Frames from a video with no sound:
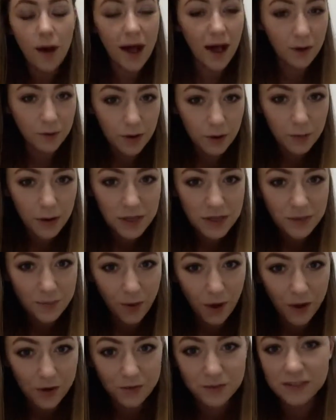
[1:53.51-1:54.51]
how do I rate the
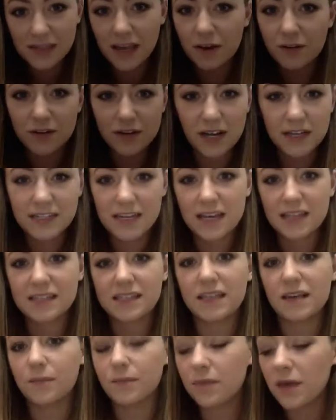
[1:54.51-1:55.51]
bottles? How did I test
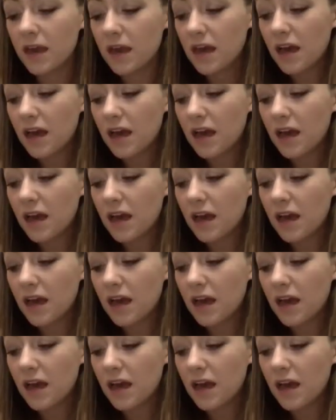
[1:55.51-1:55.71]
them?